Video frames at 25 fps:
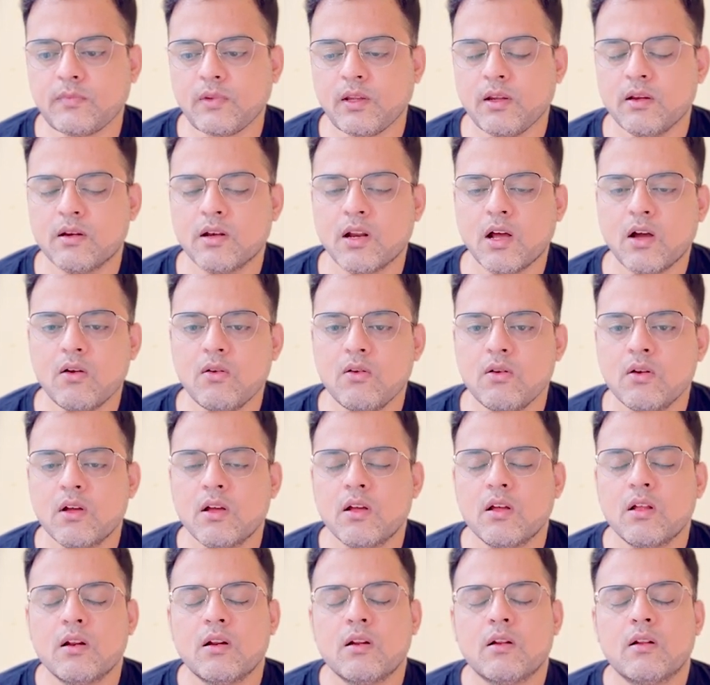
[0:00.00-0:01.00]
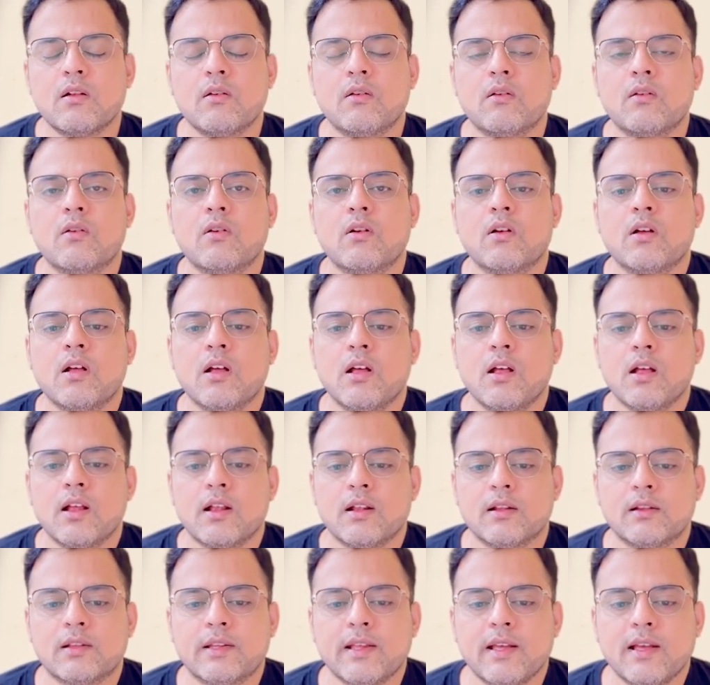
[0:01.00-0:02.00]
Now
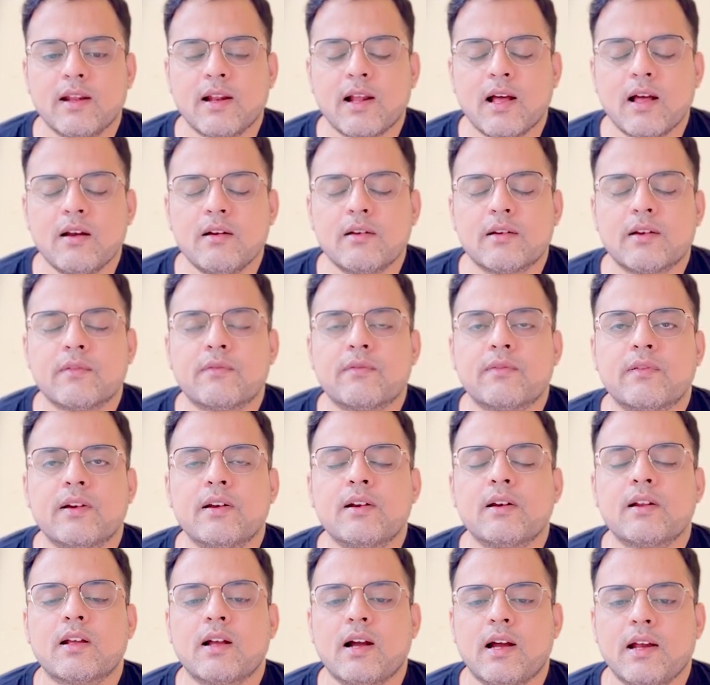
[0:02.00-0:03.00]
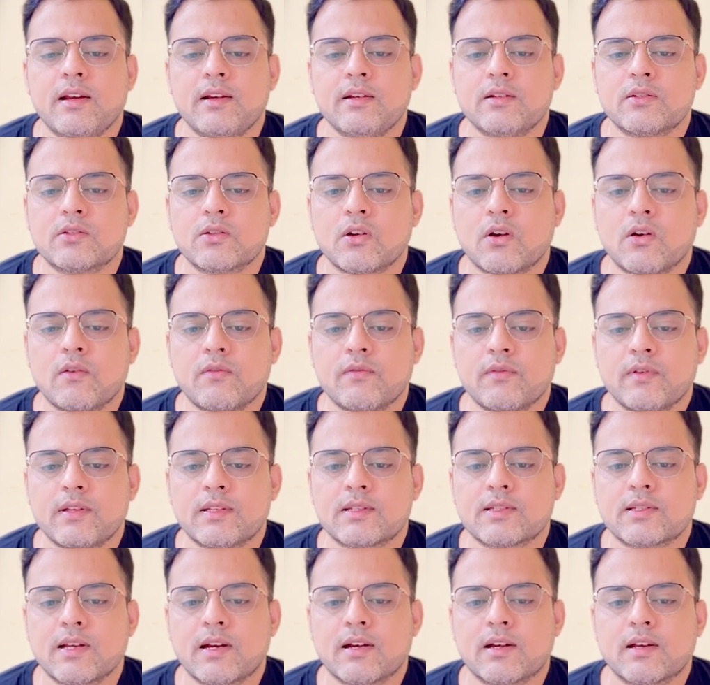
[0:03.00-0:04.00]
there are different kinds of
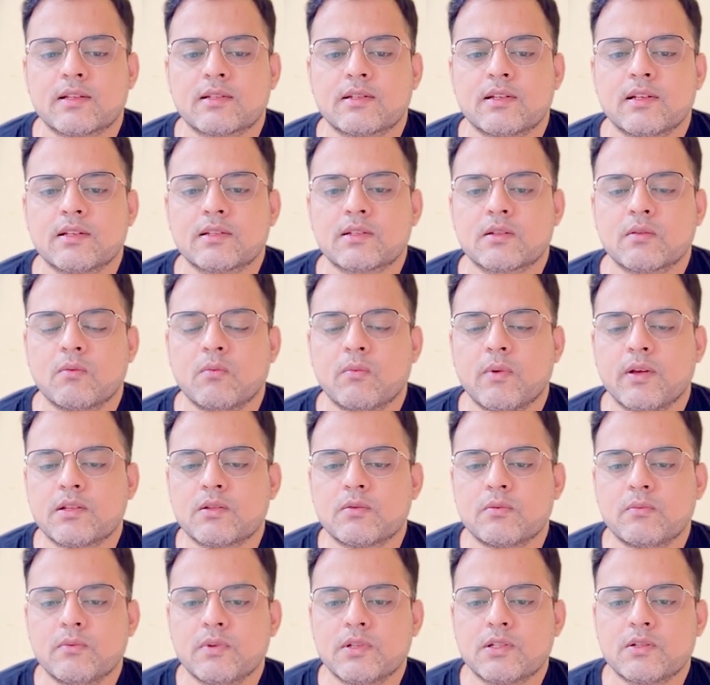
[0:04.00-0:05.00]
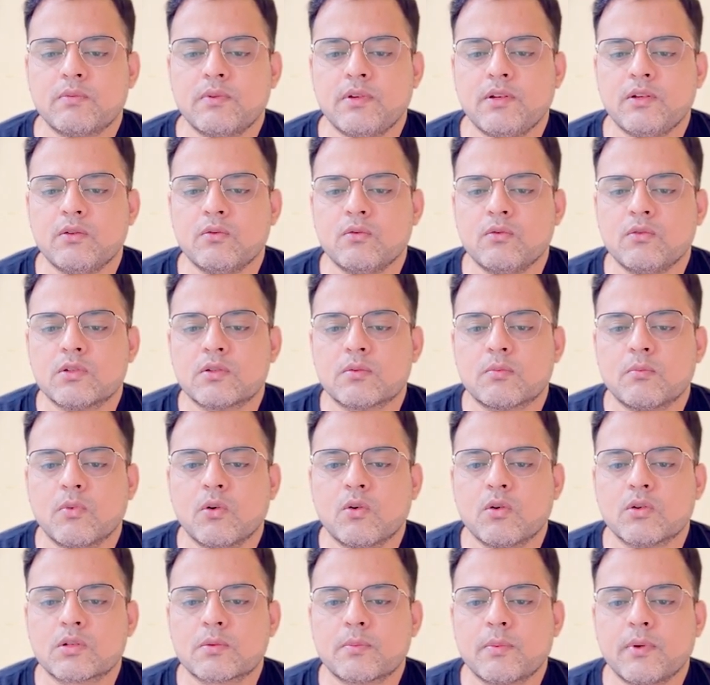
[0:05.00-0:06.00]
statistics which we use
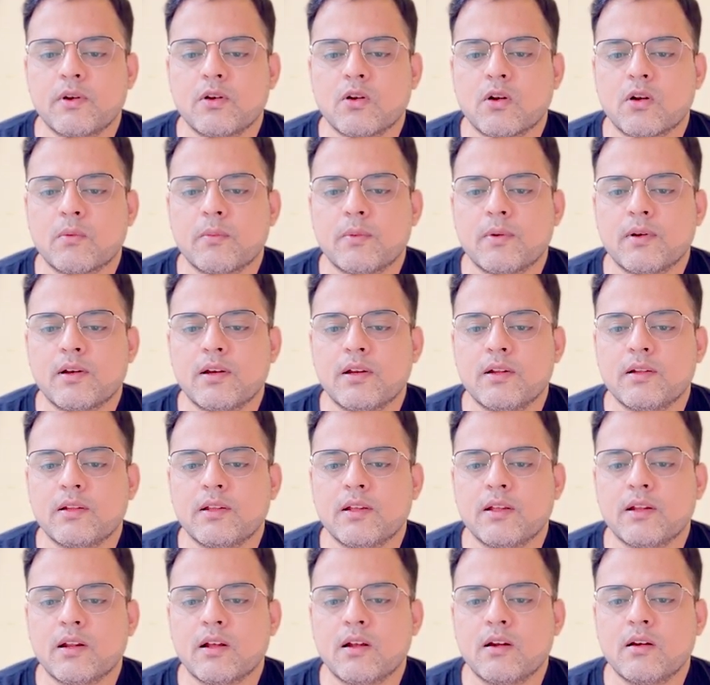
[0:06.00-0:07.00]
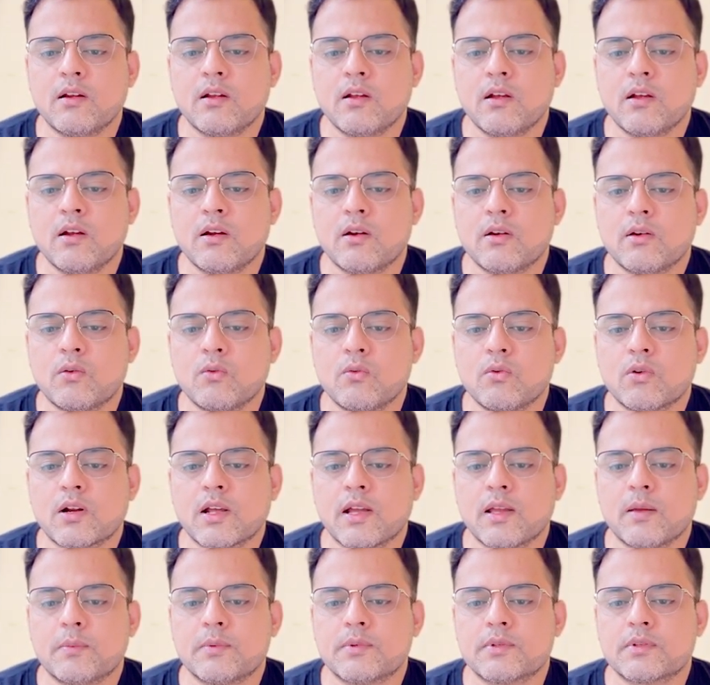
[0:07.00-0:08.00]
most predominantly. There are two
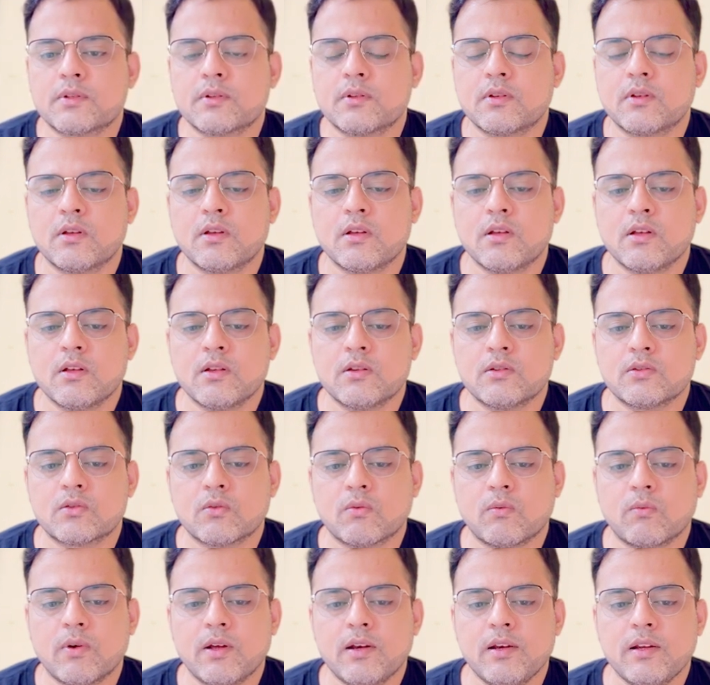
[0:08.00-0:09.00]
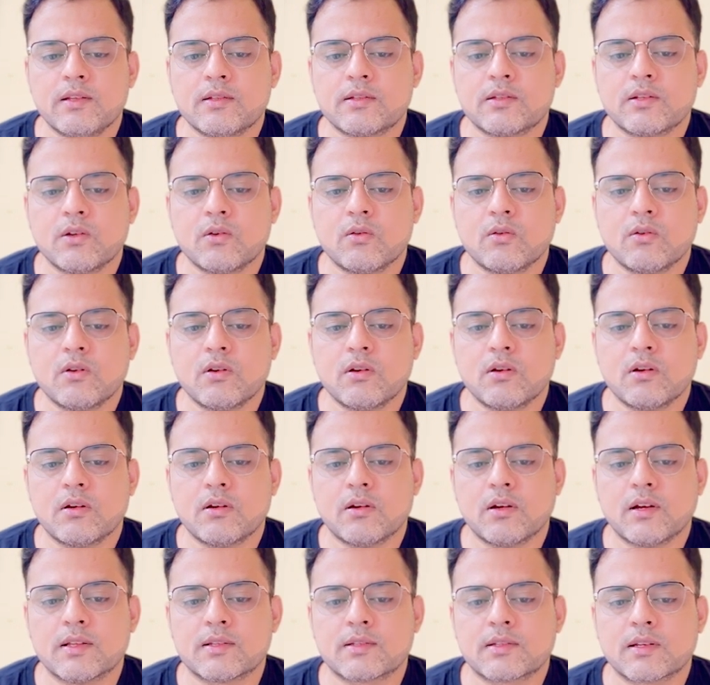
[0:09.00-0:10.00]
types. So one is your
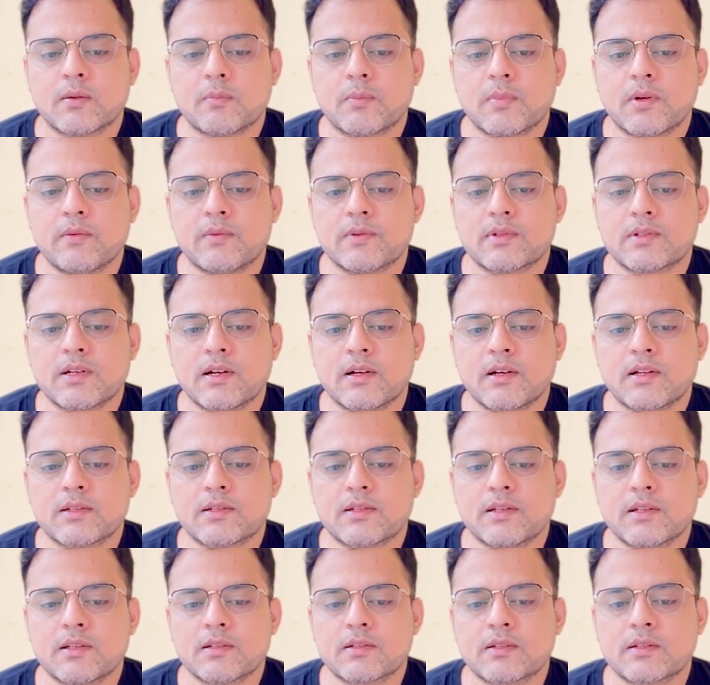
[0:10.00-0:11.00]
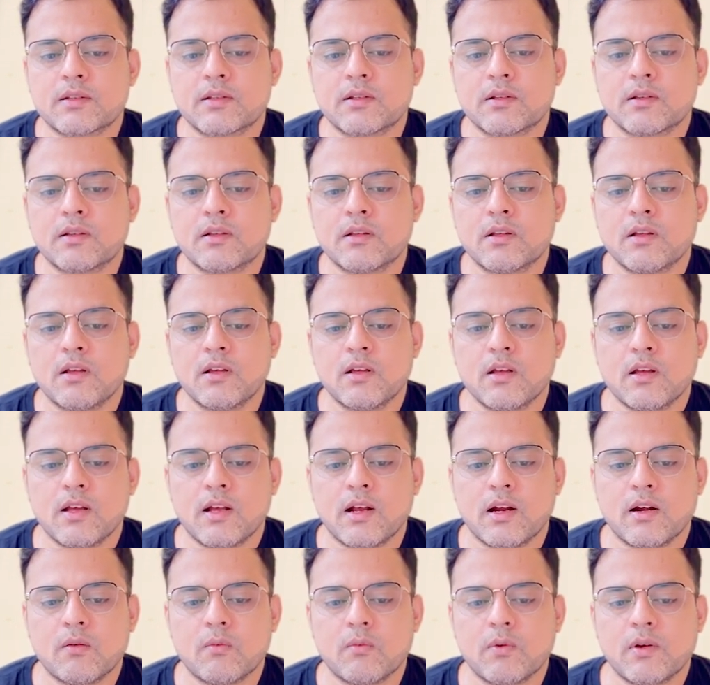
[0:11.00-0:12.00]
descriptive statistics
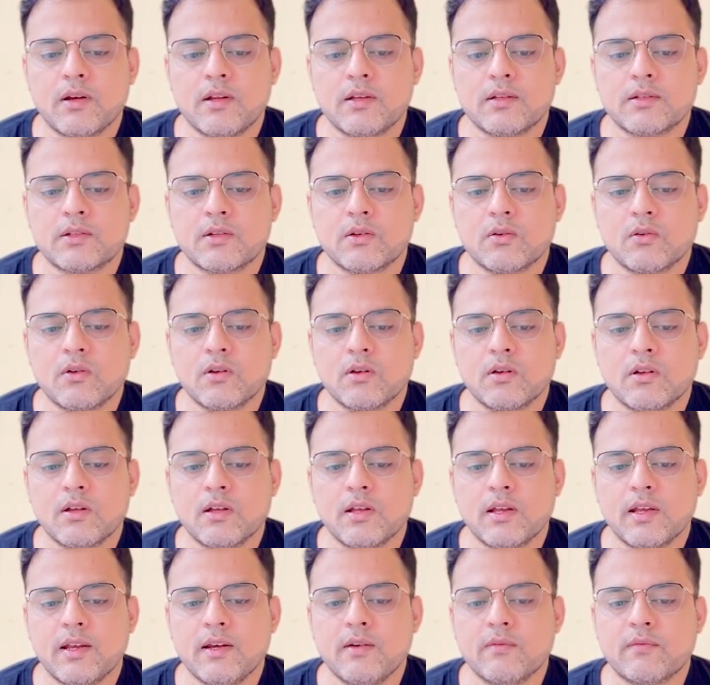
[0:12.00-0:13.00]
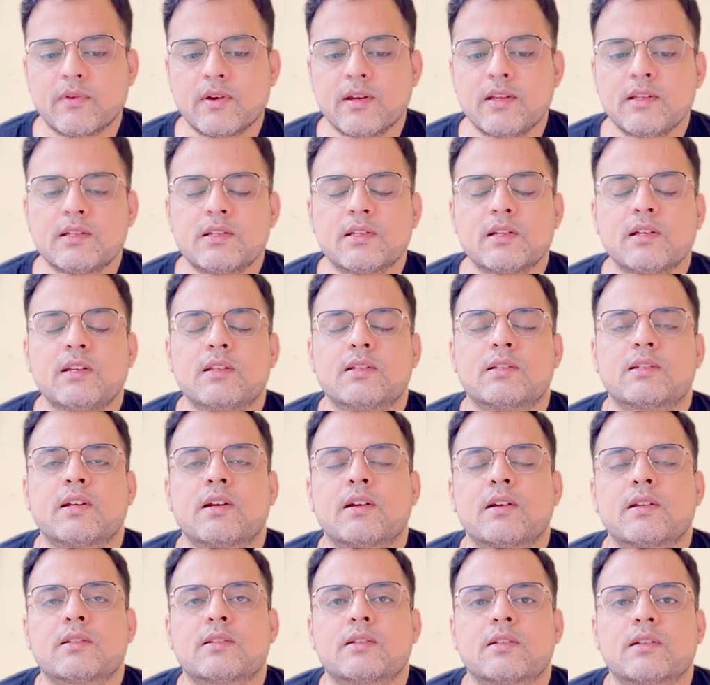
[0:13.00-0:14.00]
and one is your inferential
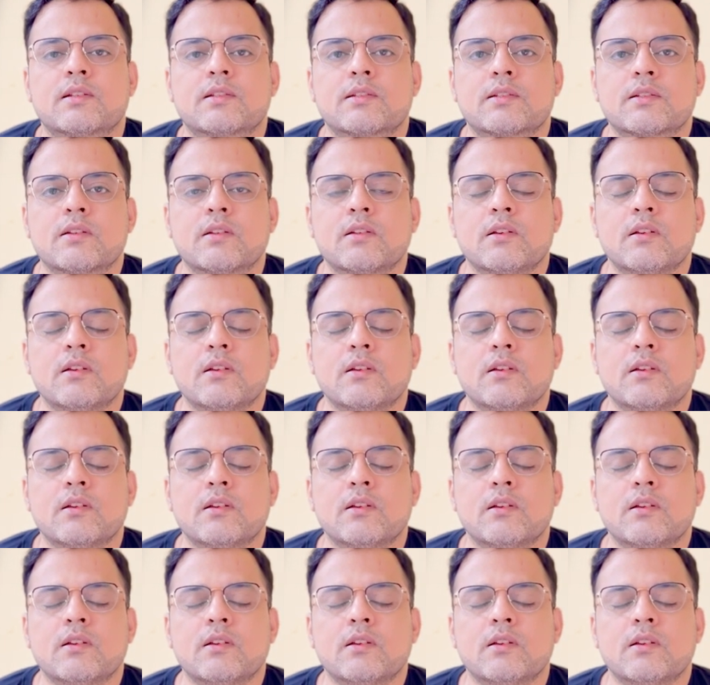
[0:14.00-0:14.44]
statistics.